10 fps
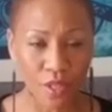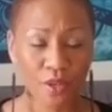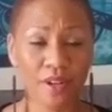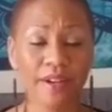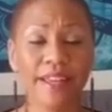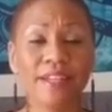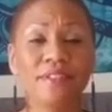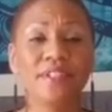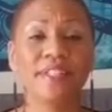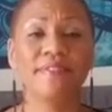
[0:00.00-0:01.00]
or our
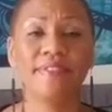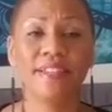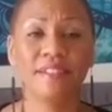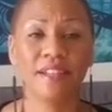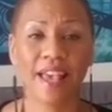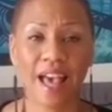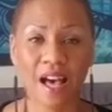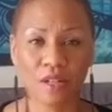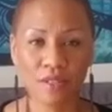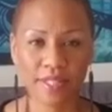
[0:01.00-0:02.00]
energy field
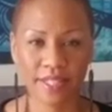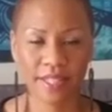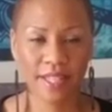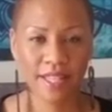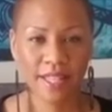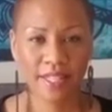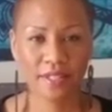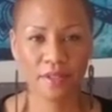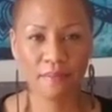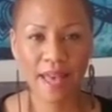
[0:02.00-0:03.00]
out
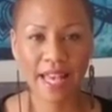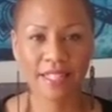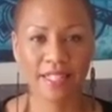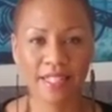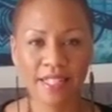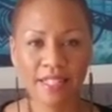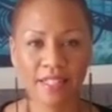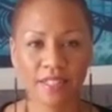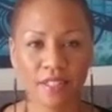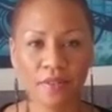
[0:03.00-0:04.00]
So imagine it
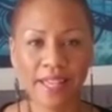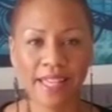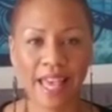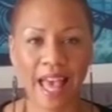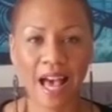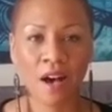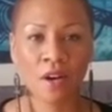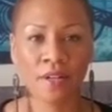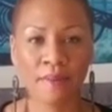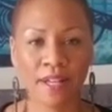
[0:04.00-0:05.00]
going
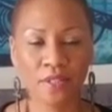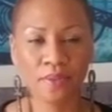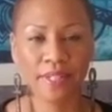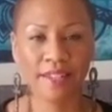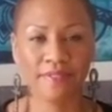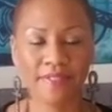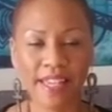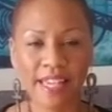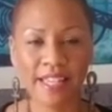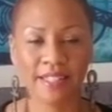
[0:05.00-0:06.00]
out about 20
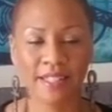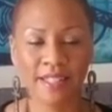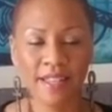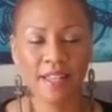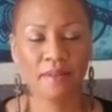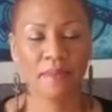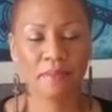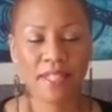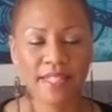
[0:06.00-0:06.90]
feet, maybe